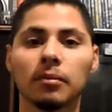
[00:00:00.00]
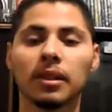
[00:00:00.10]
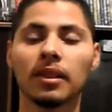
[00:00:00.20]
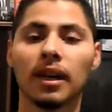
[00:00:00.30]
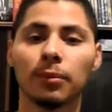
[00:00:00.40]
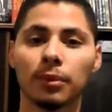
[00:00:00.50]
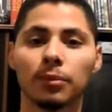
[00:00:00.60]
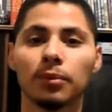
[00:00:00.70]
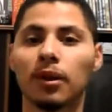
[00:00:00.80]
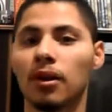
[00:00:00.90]
me, I would
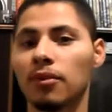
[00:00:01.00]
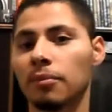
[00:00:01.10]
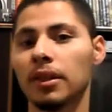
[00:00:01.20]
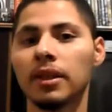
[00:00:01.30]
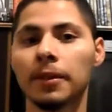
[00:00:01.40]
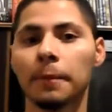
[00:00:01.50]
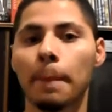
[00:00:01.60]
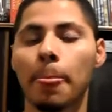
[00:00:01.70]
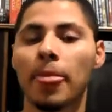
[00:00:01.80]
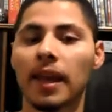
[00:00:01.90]
RFP it.
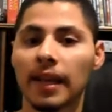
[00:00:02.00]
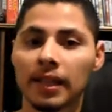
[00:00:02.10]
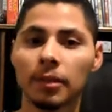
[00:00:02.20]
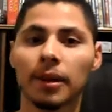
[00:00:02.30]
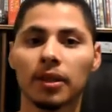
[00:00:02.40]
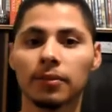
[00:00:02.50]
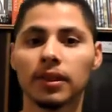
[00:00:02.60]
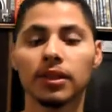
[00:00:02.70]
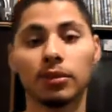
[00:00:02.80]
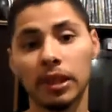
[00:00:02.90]
In the battle
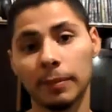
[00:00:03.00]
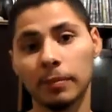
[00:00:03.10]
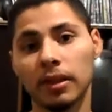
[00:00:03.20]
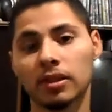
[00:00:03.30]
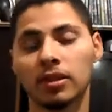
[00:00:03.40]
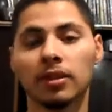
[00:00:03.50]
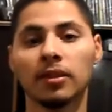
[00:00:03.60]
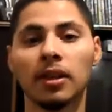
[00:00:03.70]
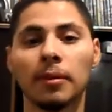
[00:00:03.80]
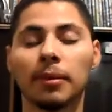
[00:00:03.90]
phase, you keep your monster,
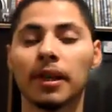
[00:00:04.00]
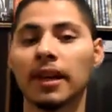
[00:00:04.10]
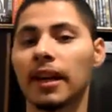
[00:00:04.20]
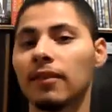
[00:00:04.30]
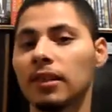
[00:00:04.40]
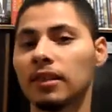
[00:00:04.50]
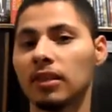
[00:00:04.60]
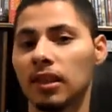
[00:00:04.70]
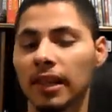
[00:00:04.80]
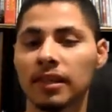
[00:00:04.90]
but then I have a
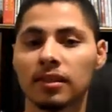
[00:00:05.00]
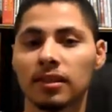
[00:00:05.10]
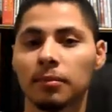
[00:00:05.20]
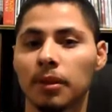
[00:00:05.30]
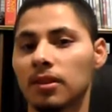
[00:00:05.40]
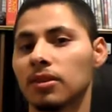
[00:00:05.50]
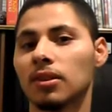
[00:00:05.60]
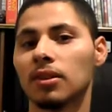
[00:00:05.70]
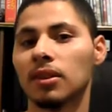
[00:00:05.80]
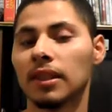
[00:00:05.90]
light
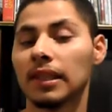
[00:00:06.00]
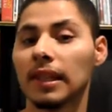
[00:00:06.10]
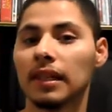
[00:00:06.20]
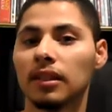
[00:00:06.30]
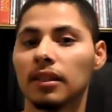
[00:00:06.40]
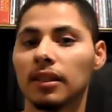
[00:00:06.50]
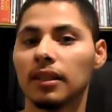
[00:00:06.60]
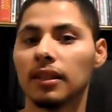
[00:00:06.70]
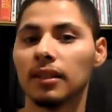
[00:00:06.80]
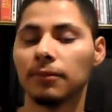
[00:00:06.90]
monster that
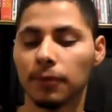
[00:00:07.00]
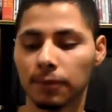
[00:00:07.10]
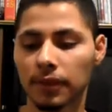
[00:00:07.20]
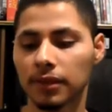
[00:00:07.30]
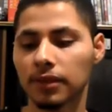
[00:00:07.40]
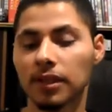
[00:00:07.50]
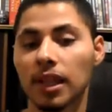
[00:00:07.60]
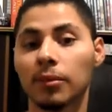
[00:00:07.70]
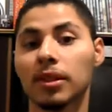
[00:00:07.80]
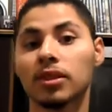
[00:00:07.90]
fulfills Light
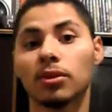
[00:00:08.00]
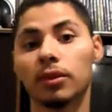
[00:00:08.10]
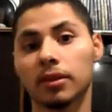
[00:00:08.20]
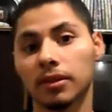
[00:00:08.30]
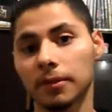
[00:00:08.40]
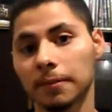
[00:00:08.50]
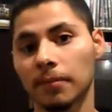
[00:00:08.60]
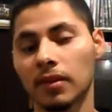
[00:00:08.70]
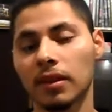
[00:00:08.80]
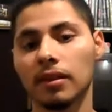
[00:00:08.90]
Ray Sork's
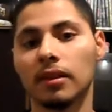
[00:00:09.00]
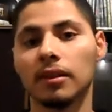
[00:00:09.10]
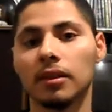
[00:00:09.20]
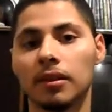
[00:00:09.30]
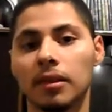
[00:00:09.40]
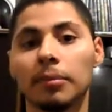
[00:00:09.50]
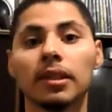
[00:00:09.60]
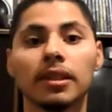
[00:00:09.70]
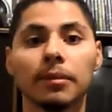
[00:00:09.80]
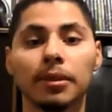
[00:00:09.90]

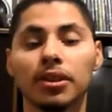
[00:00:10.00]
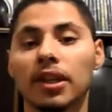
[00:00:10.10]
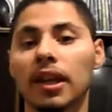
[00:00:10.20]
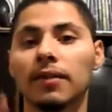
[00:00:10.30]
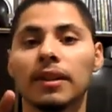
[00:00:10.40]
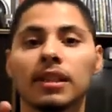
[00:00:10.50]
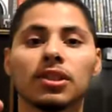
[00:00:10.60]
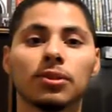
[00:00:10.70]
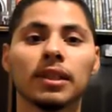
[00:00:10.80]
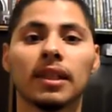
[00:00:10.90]
ability, because you gotta have at least
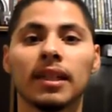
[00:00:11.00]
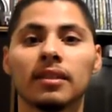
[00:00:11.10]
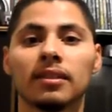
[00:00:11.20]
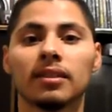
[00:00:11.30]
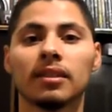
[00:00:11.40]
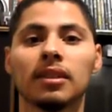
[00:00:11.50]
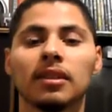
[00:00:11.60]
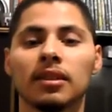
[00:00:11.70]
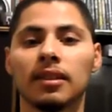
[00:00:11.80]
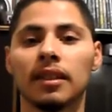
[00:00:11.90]
3 lights,
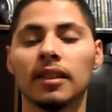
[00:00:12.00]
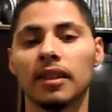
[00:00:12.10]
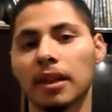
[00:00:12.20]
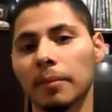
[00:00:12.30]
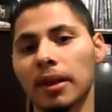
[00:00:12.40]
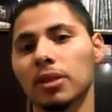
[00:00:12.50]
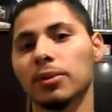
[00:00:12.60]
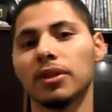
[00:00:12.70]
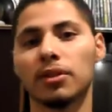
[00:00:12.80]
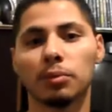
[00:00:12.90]
and then I can banish one of
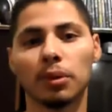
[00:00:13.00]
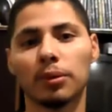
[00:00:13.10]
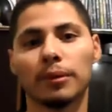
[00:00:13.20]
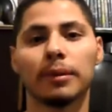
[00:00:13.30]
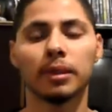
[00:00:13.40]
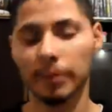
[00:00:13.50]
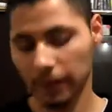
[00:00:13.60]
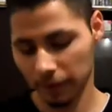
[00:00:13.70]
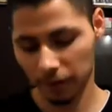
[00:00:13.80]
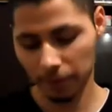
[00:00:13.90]
yours, bring one on my spec.
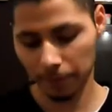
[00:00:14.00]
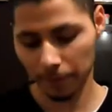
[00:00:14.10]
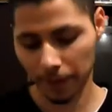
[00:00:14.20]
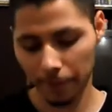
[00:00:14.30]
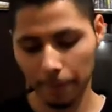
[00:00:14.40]
So yeah,